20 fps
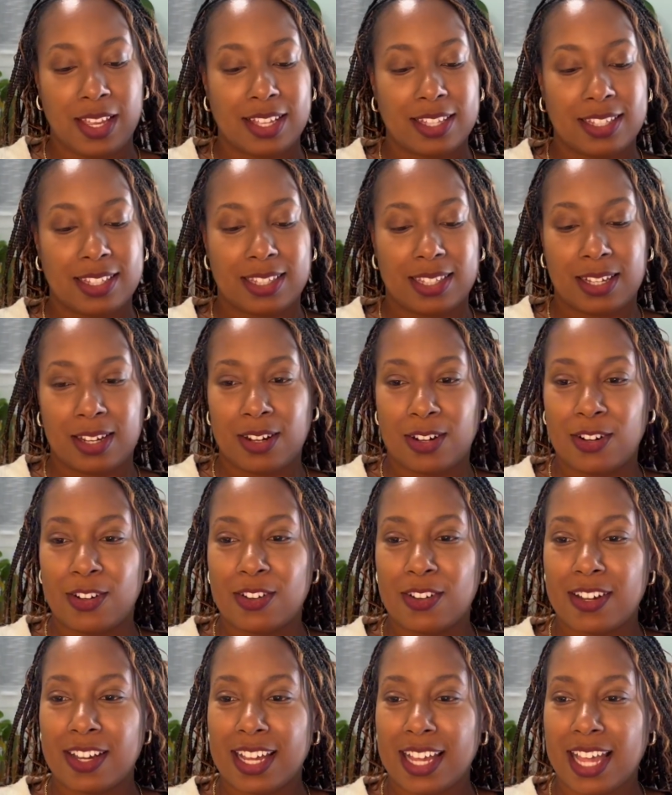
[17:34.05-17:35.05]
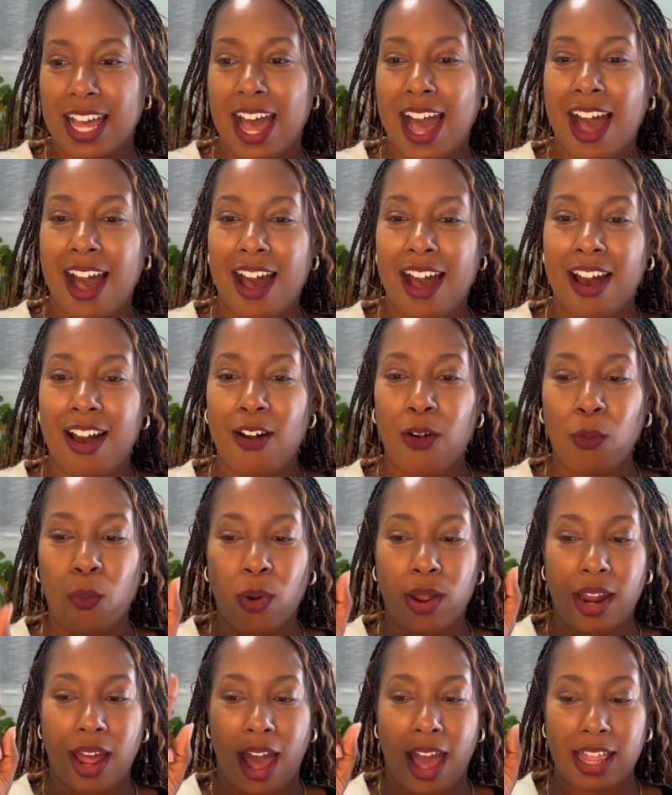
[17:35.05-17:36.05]
So
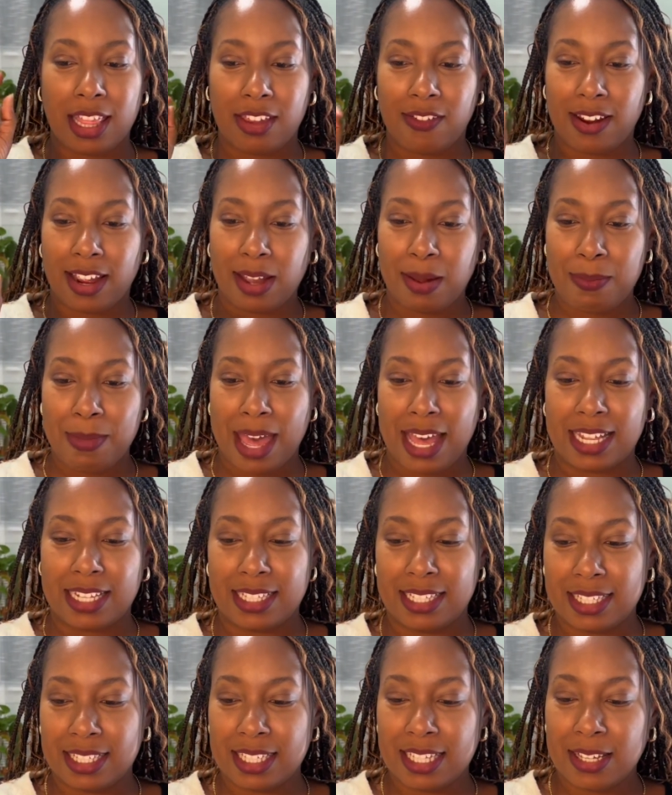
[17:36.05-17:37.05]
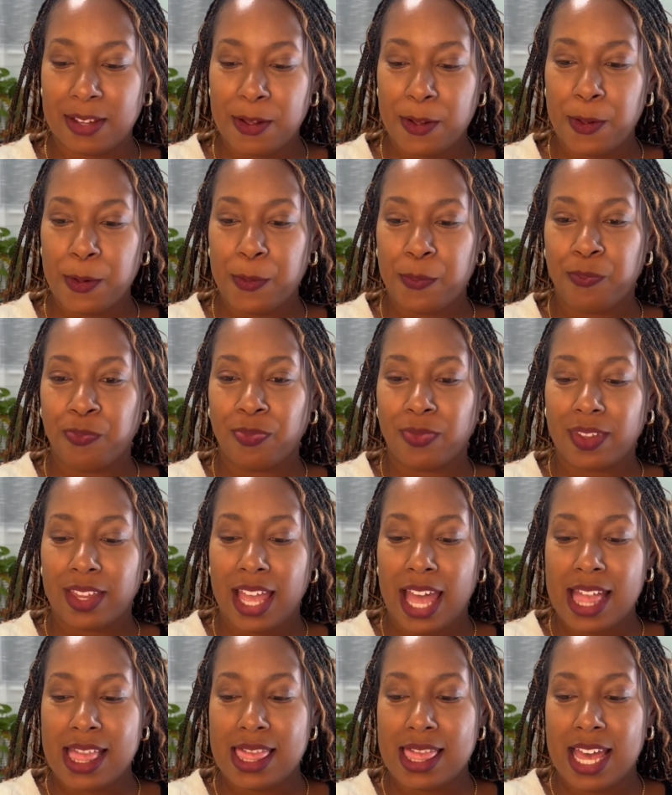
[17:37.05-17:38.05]
would highly recommend.
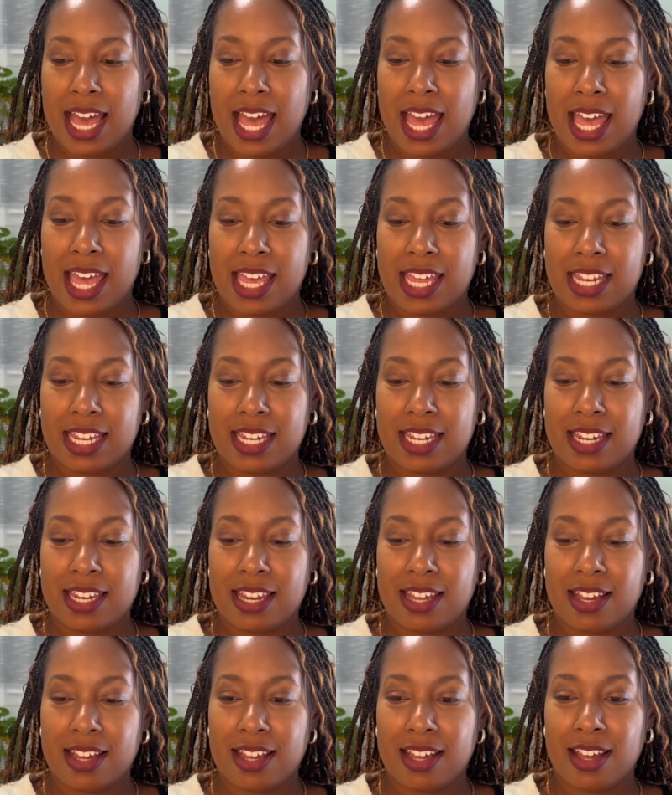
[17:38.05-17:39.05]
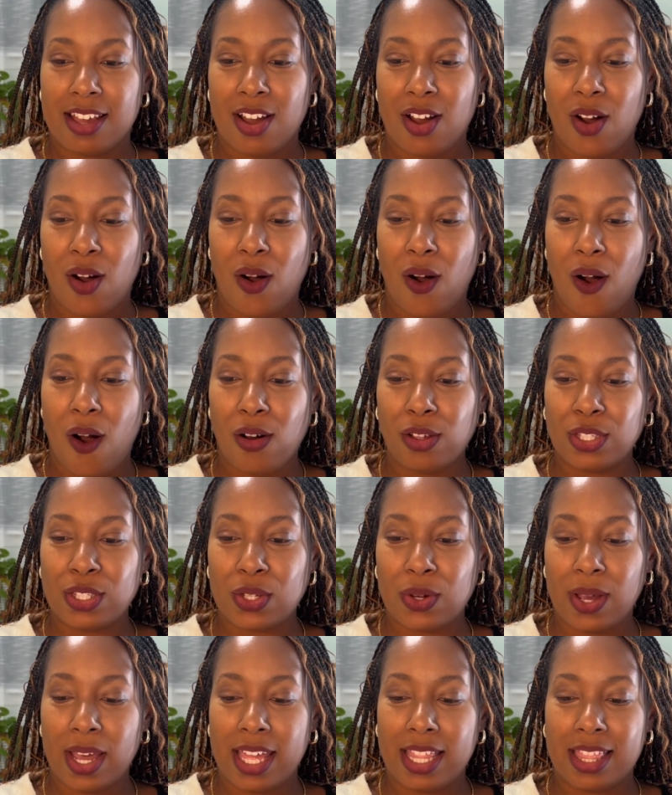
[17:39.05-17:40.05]
And then
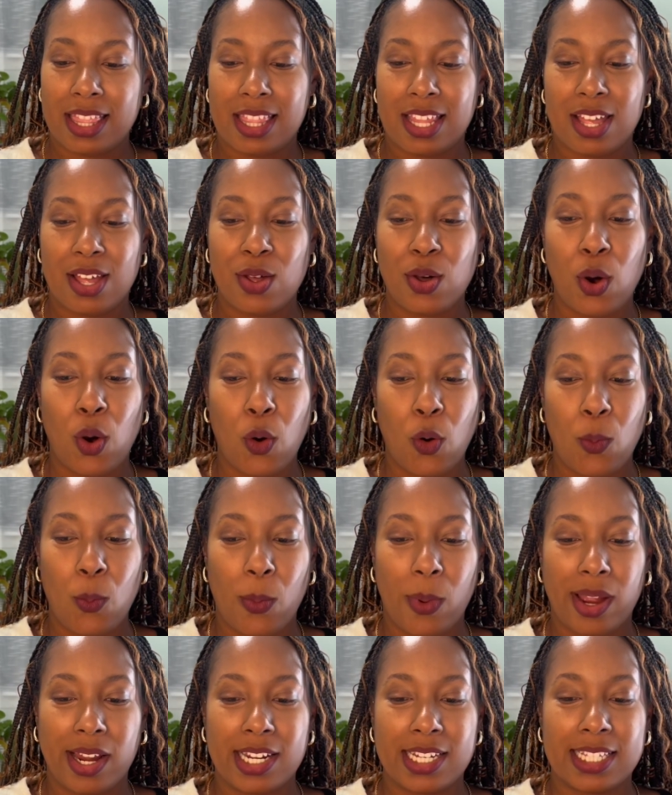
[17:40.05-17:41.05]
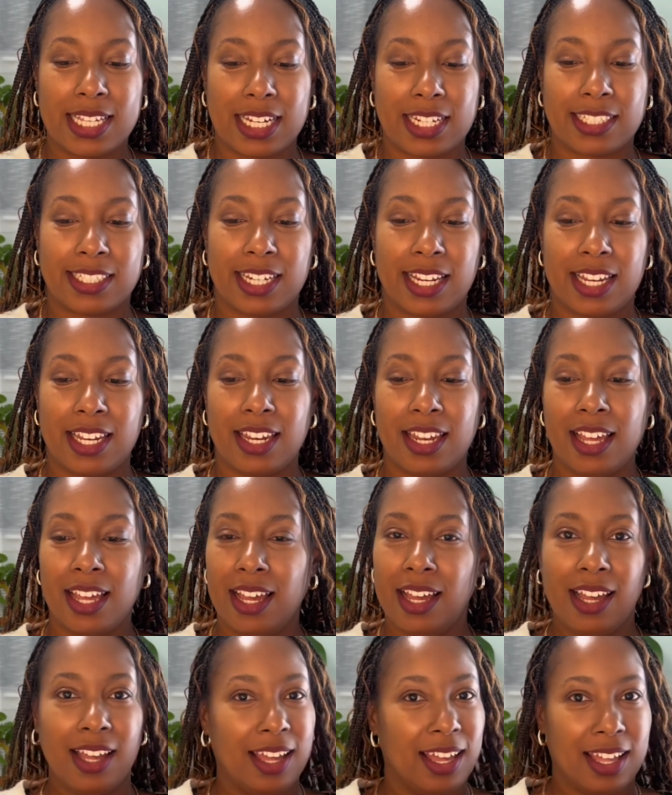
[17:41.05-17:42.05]
also in the homeware section,
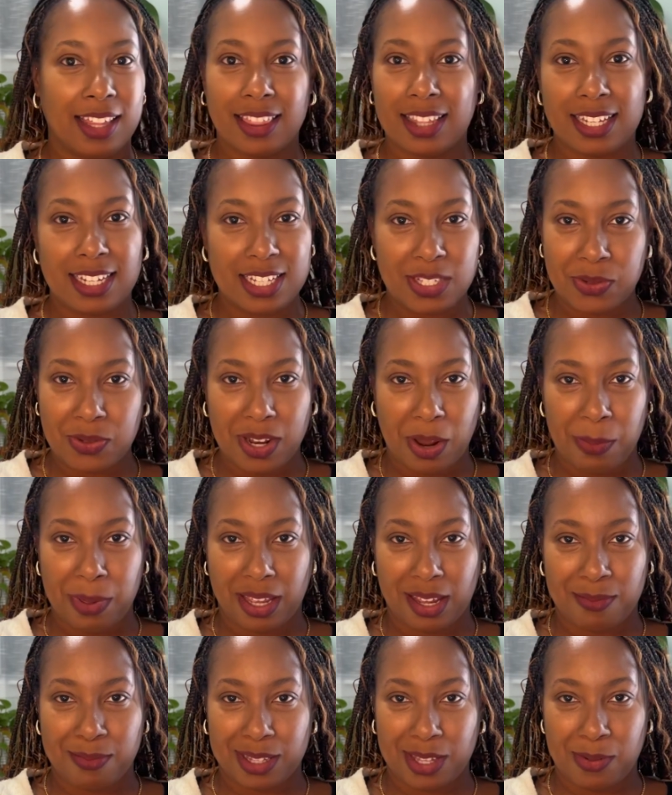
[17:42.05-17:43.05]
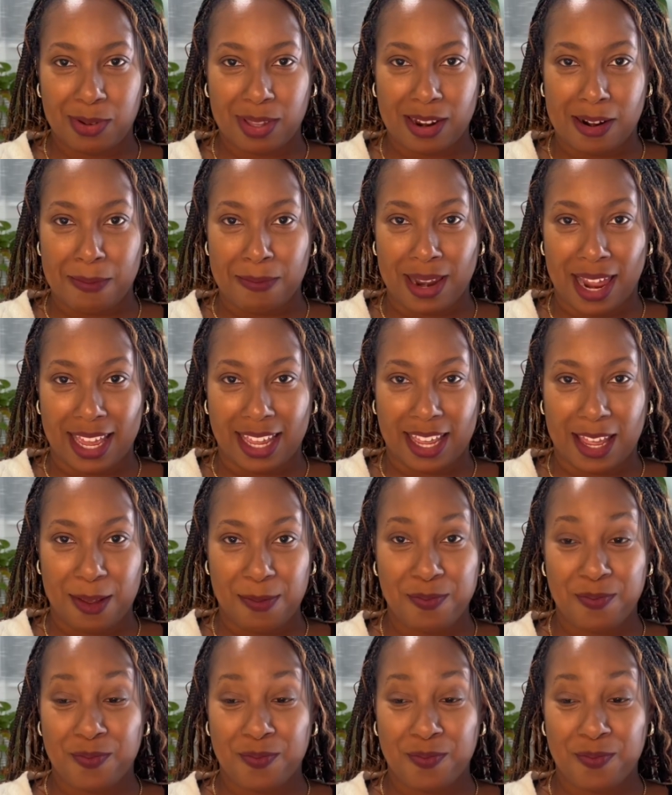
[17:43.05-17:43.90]
the list would not be complete without a blanket.